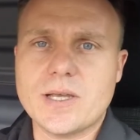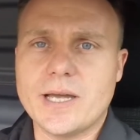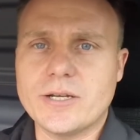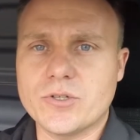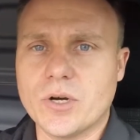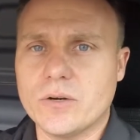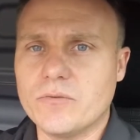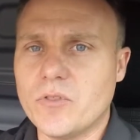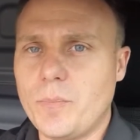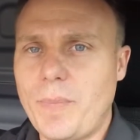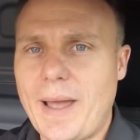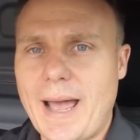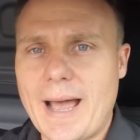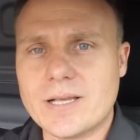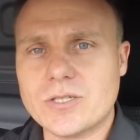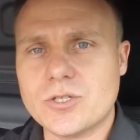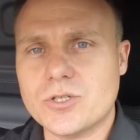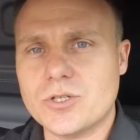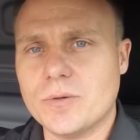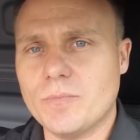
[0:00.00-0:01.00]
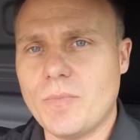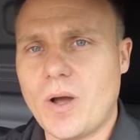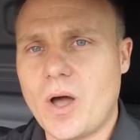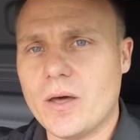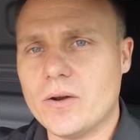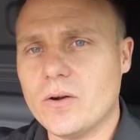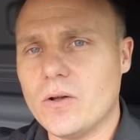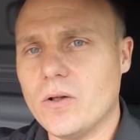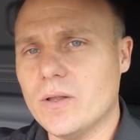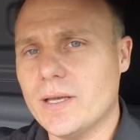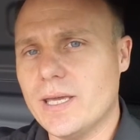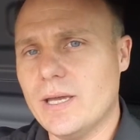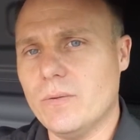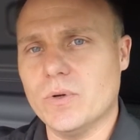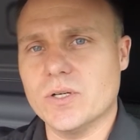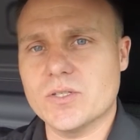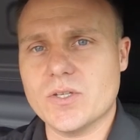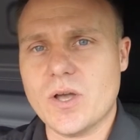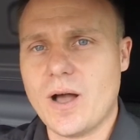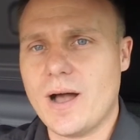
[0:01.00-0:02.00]
I drove the passenger model. It
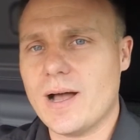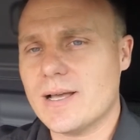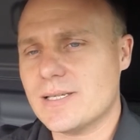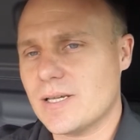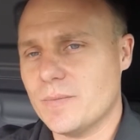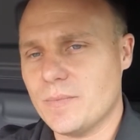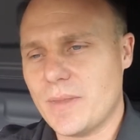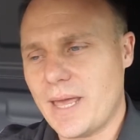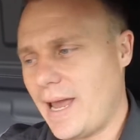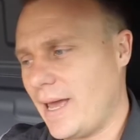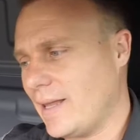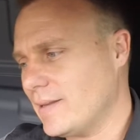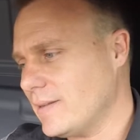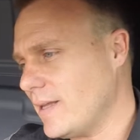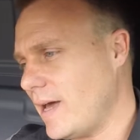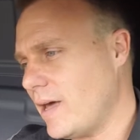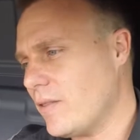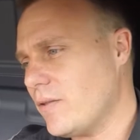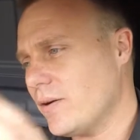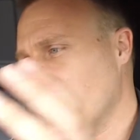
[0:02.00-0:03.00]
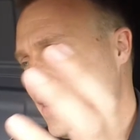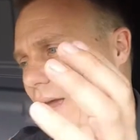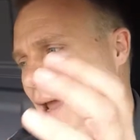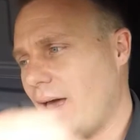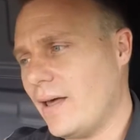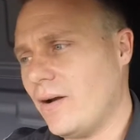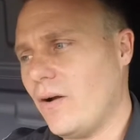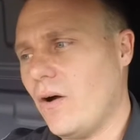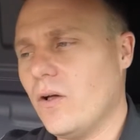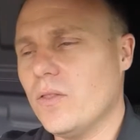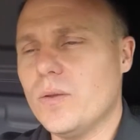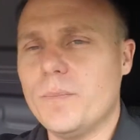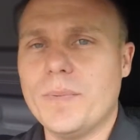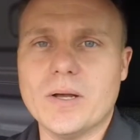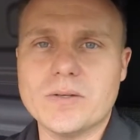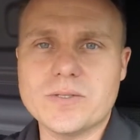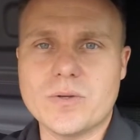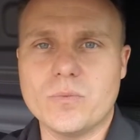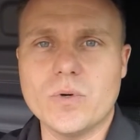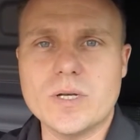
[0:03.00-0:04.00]
was awesome. They had leather, they had all the
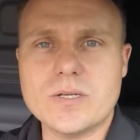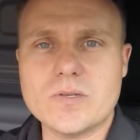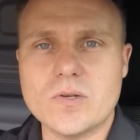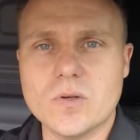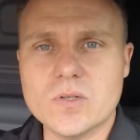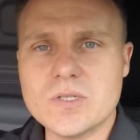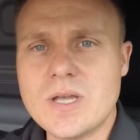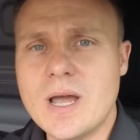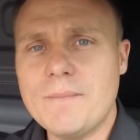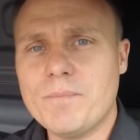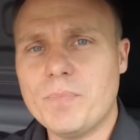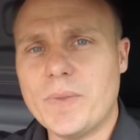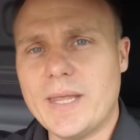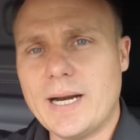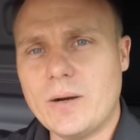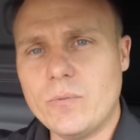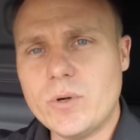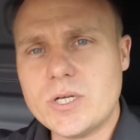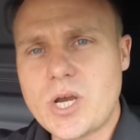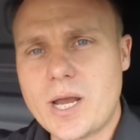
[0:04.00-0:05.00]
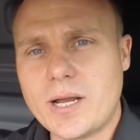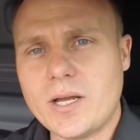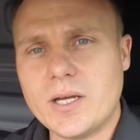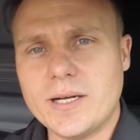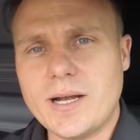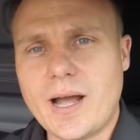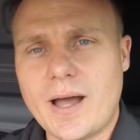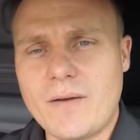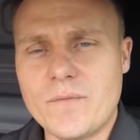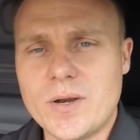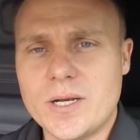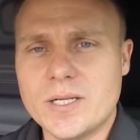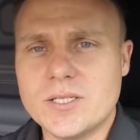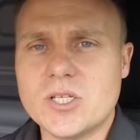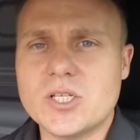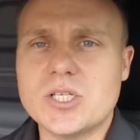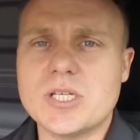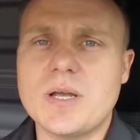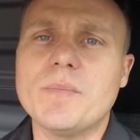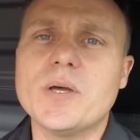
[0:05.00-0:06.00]
bells and whistles, and I wish I could have got
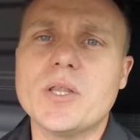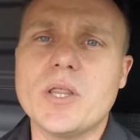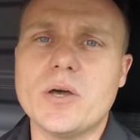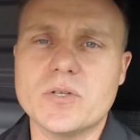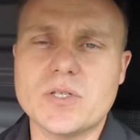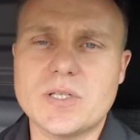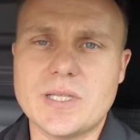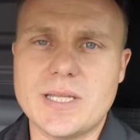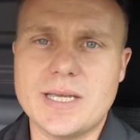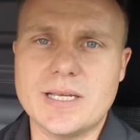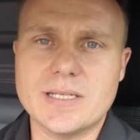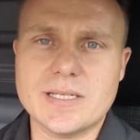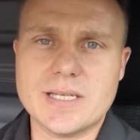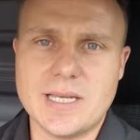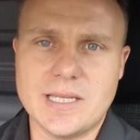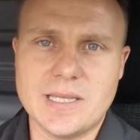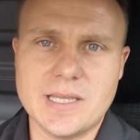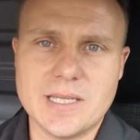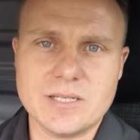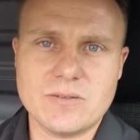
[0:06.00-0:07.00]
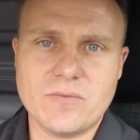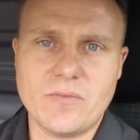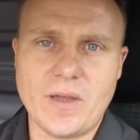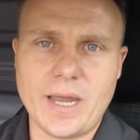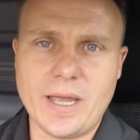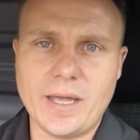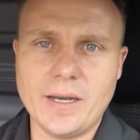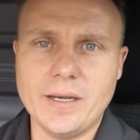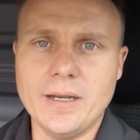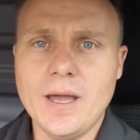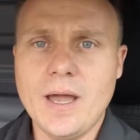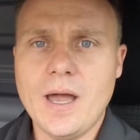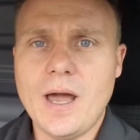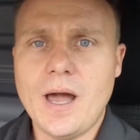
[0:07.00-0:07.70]
some of those things in this van.